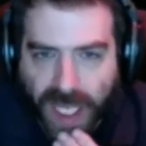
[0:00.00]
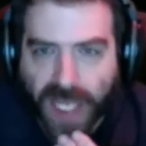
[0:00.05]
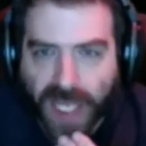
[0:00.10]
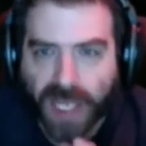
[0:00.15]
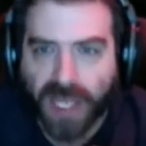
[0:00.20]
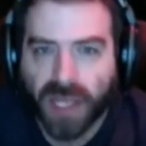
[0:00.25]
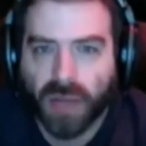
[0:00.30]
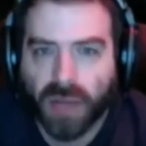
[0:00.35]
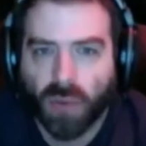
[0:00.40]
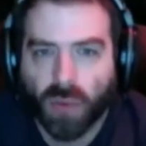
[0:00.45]

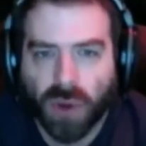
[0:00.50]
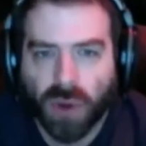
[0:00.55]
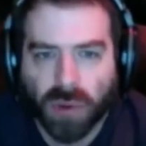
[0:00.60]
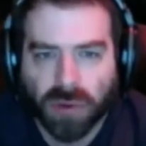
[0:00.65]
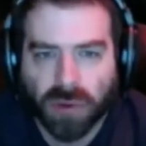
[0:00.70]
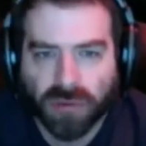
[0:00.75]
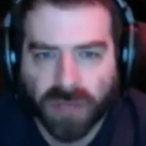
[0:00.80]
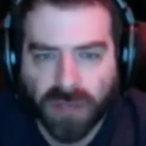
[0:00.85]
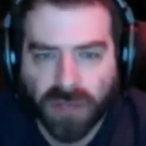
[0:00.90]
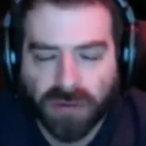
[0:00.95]
what
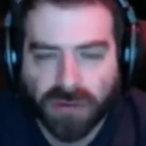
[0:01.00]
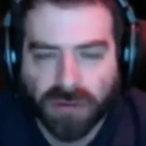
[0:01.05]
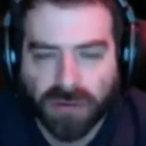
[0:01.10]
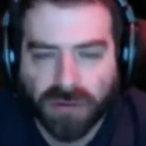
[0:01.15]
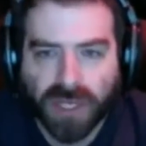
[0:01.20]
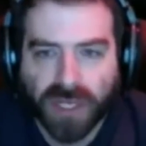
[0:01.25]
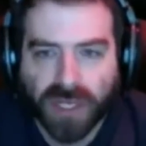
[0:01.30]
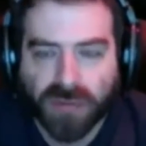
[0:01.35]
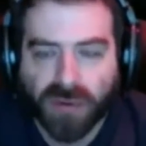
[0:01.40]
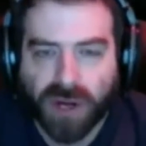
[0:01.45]
was
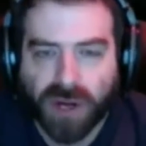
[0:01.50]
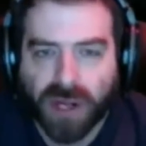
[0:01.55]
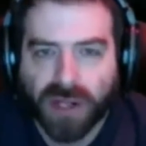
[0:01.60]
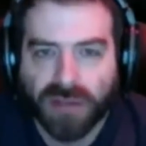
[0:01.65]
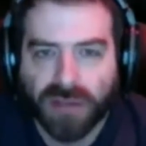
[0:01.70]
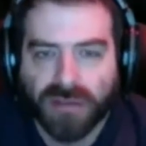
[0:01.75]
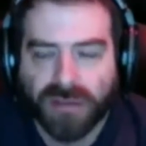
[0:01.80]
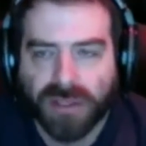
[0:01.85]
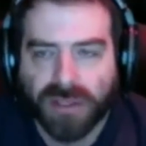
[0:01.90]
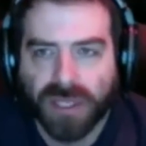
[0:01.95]
interesting
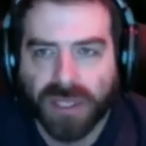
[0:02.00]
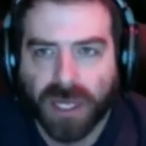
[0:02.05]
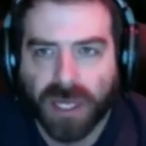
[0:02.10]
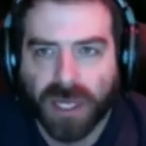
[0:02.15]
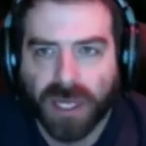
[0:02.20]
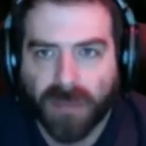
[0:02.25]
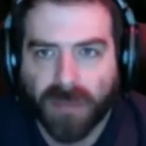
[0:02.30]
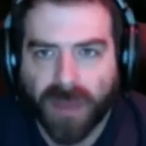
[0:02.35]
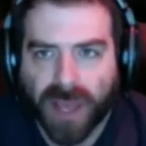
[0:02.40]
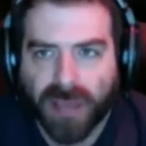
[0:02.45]
was
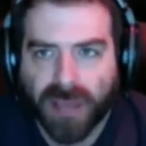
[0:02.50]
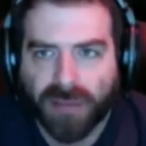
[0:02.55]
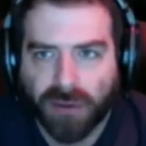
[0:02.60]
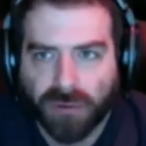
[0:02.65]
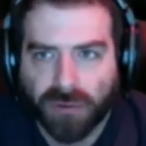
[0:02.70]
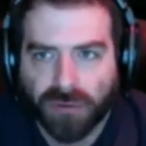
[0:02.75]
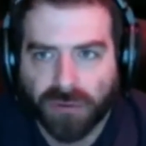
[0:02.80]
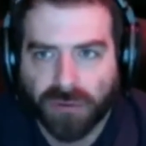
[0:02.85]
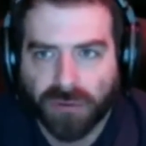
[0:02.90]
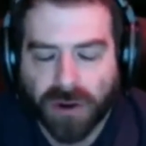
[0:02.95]
as you
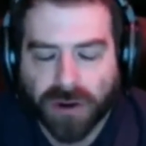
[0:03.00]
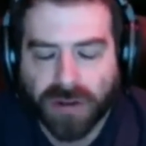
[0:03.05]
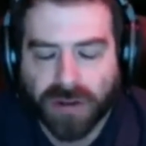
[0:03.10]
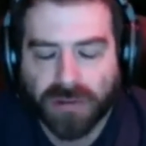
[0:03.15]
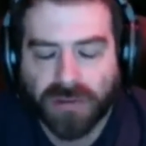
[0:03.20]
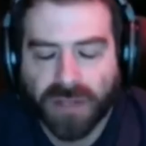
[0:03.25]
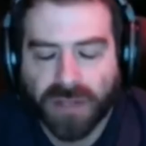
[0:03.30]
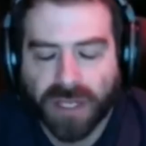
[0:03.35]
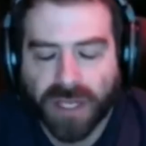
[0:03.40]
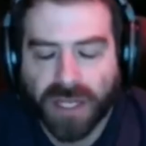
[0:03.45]
started to
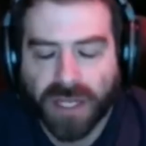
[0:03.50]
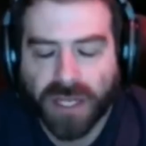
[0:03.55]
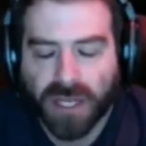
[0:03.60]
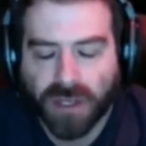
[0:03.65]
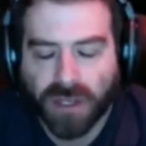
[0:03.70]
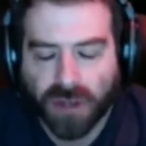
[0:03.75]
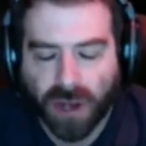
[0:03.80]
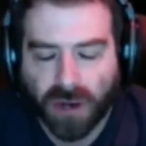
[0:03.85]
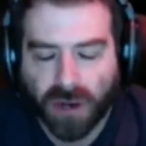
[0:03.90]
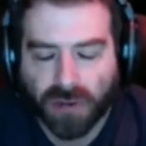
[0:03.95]
see
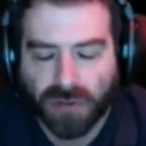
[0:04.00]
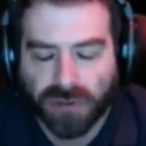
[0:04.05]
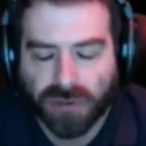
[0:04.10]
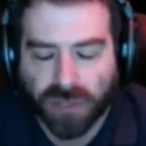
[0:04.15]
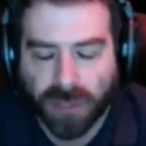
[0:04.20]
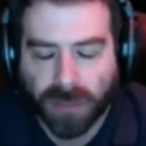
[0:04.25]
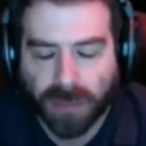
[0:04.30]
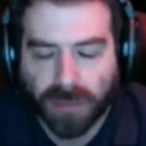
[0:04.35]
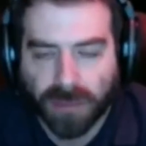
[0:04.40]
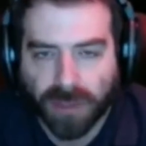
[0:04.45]
Donald
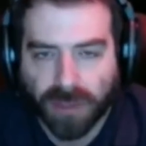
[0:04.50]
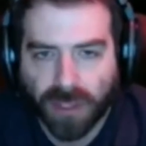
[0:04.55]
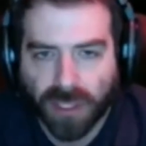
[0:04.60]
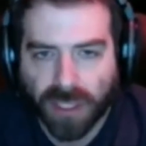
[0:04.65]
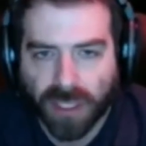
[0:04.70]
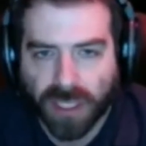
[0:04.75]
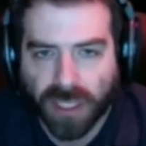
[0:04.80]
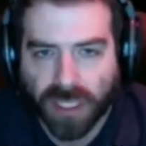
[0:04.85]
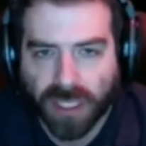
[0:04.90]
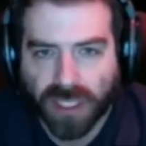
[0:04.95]
Trump
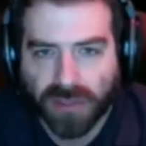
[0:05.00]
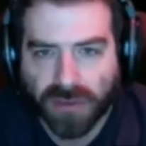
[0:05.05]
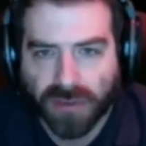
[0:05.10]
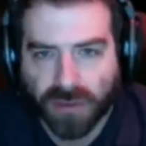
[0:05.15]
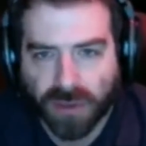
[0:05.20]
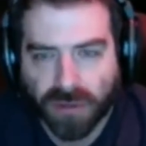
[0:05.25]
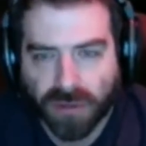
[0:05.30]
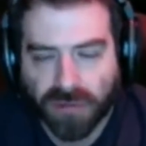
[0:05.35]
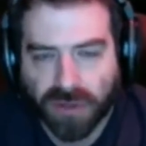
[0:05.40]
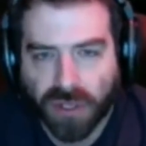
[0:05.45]
sort
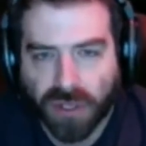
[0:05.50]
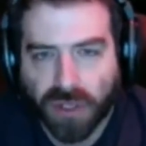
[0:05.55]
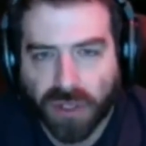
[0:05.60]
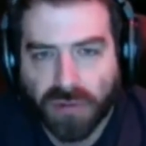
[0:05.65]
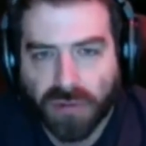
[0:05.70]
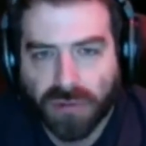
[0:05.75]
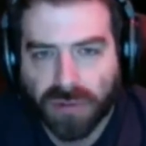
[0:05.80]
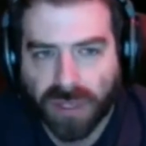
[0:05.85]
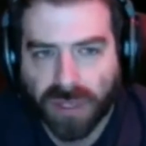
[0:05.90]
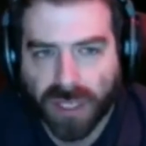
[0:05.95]
of
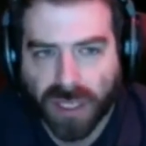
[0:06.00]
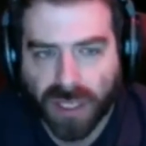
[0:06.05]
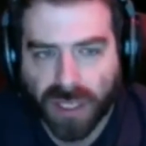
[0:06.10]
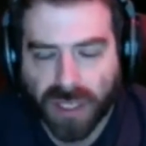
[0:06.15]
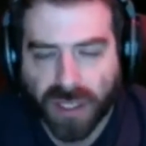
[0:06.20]
using,